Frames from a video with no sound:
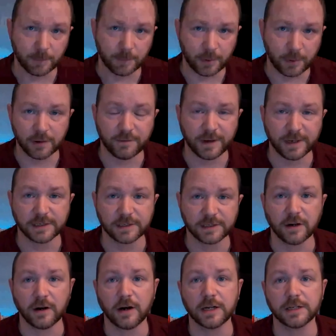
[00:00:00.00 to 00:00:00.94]
per device
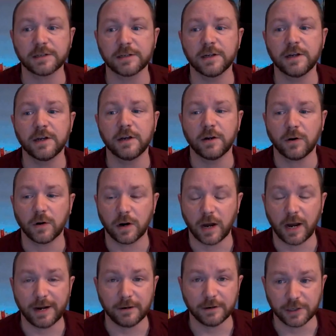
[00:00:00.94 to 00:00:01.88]
cost or
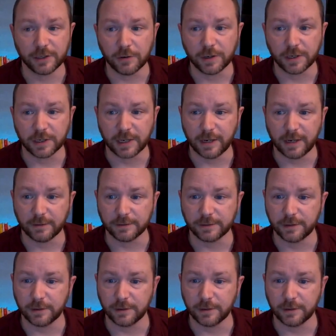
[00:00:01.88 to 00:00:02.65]
a higher token count.